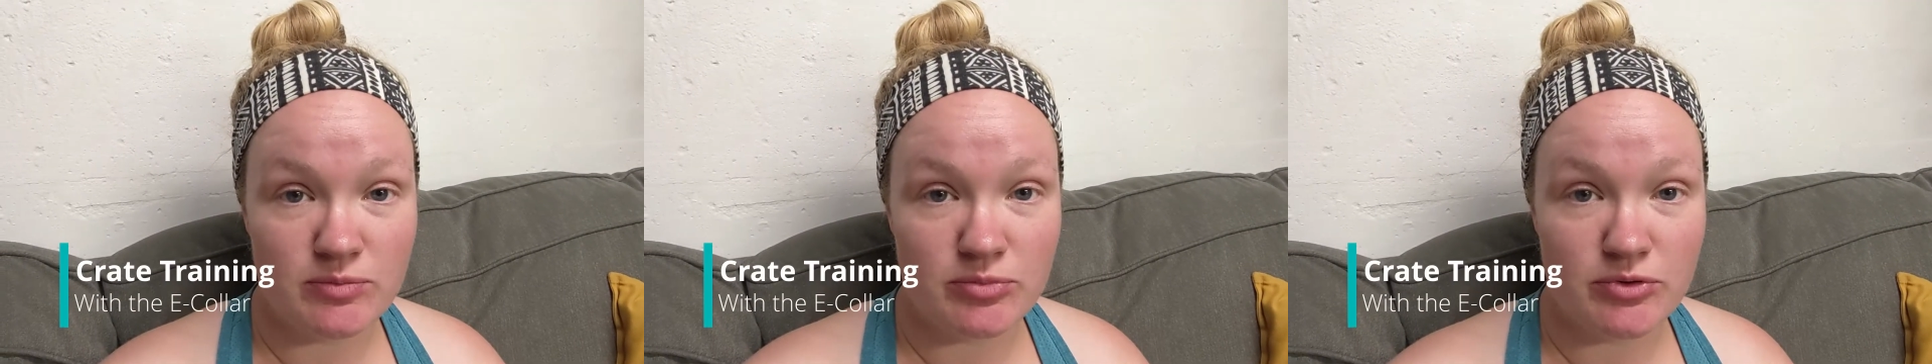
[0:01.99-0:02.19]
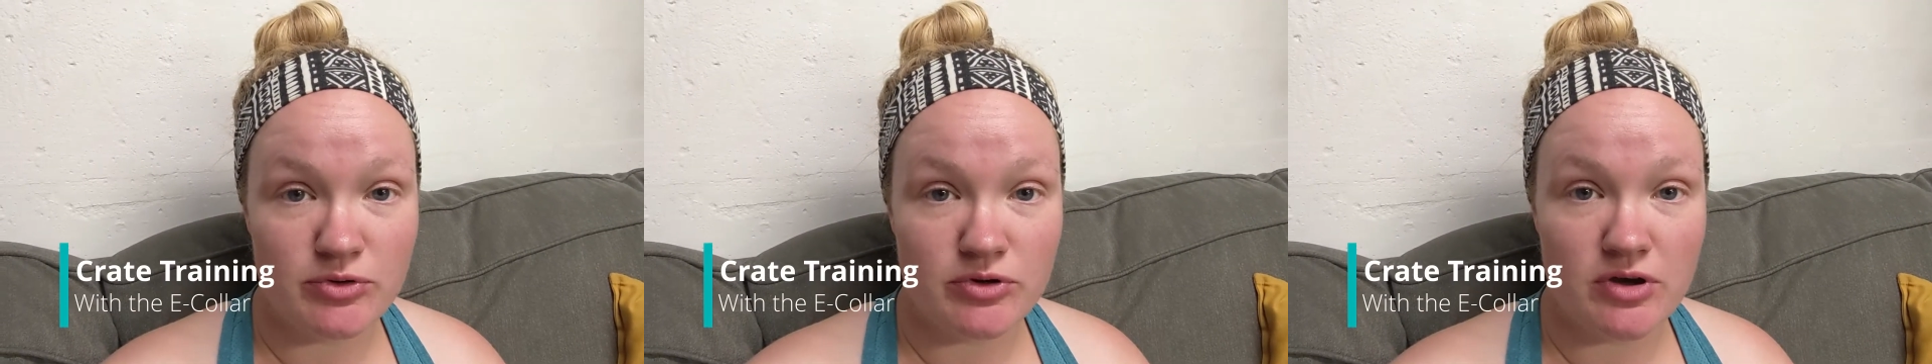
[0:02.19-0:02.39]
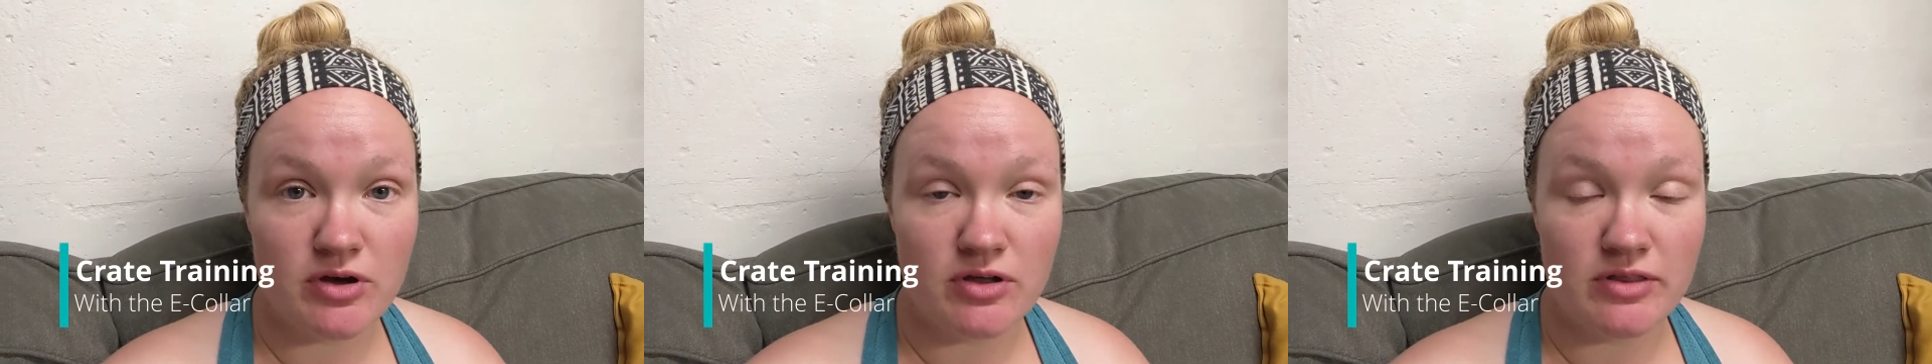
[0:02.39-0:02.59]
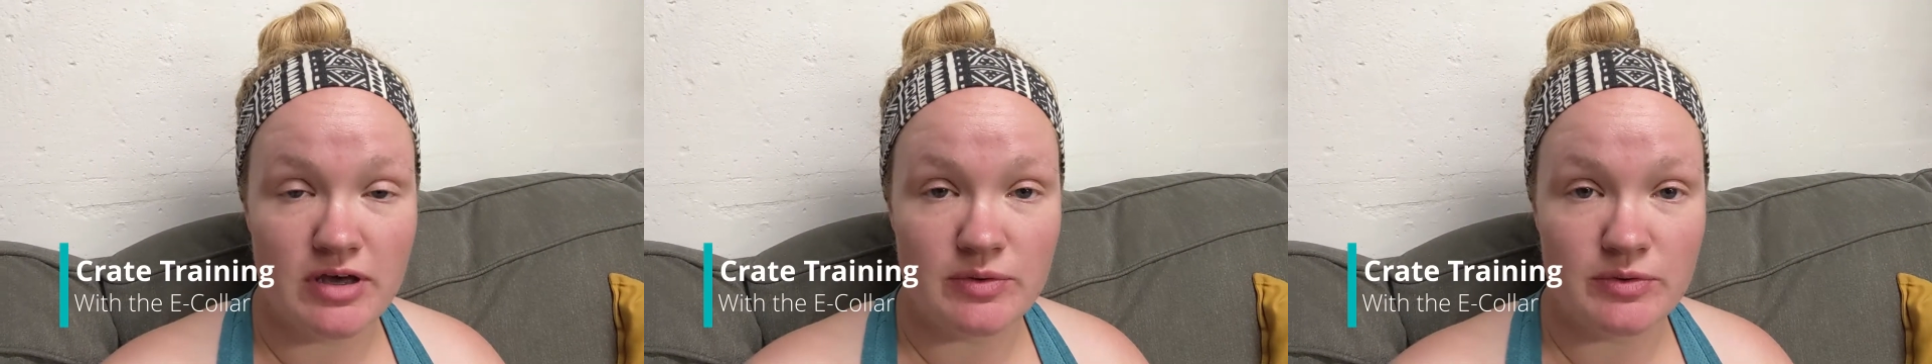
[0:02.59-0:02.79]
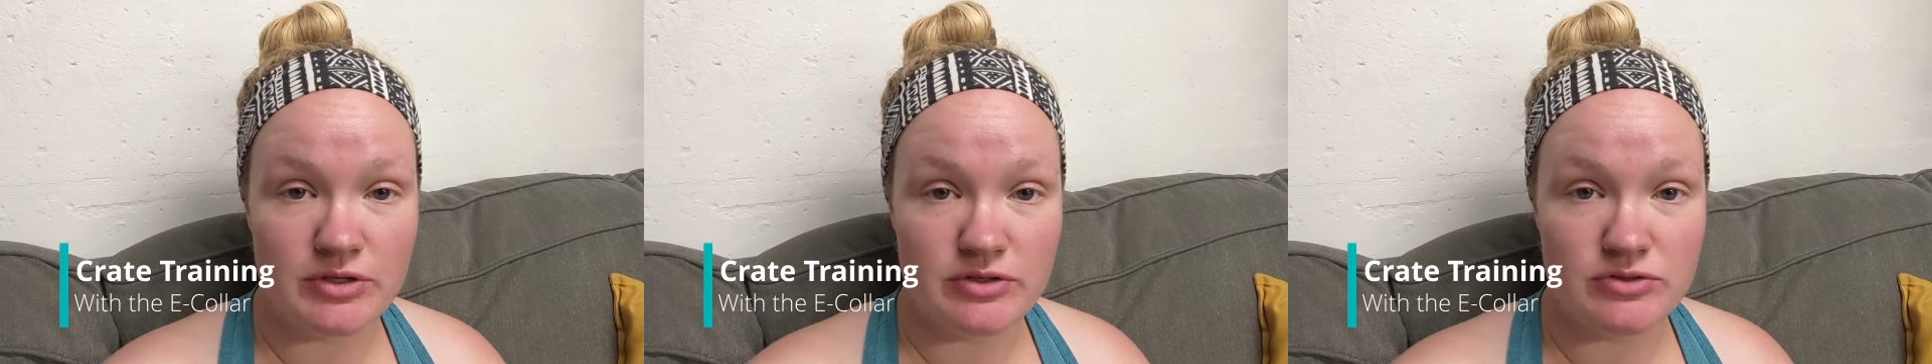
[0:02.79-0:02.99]
protocol
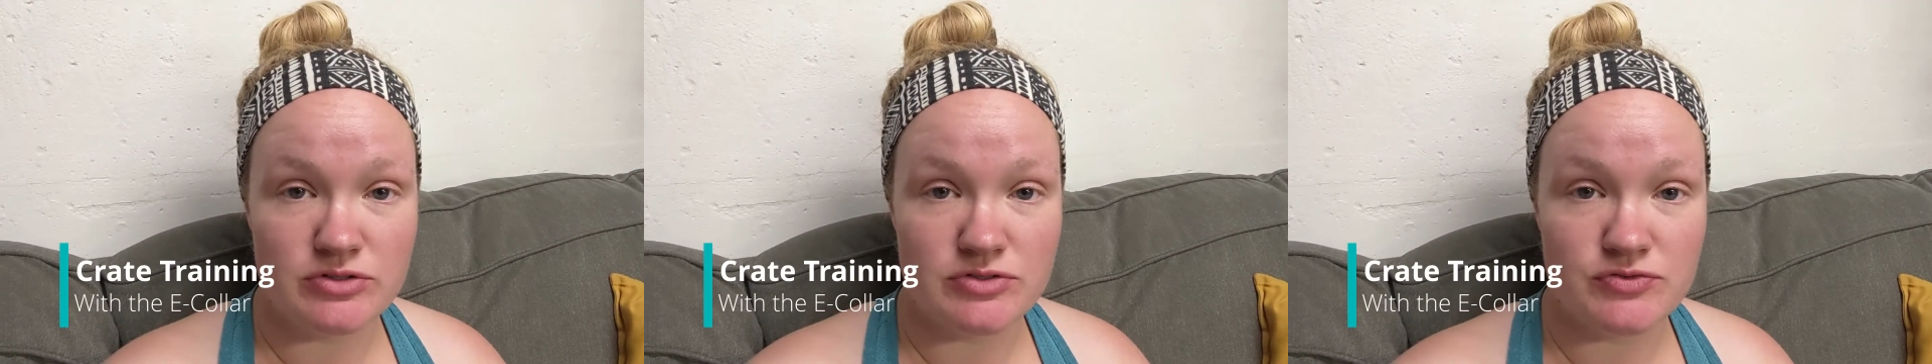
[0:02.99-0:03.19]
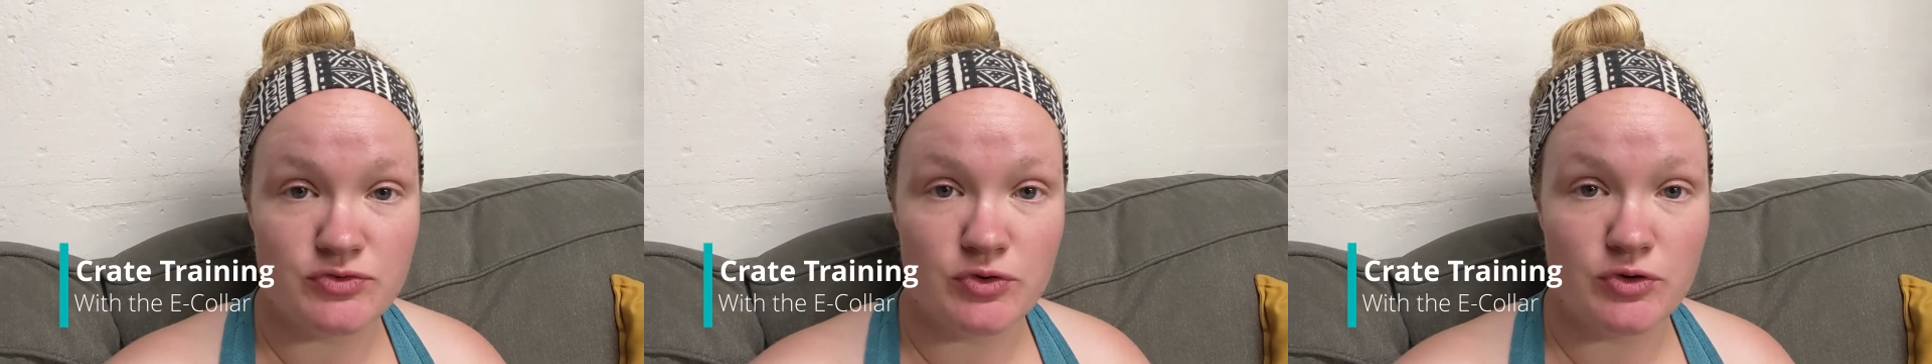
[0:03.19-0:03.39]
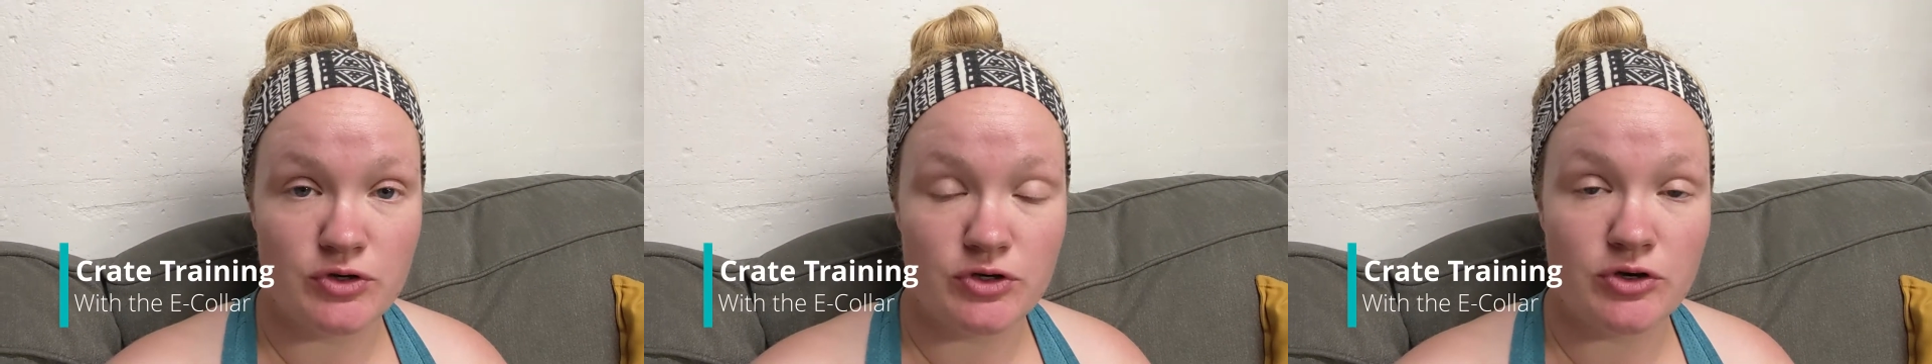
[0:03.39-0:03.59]
that we use for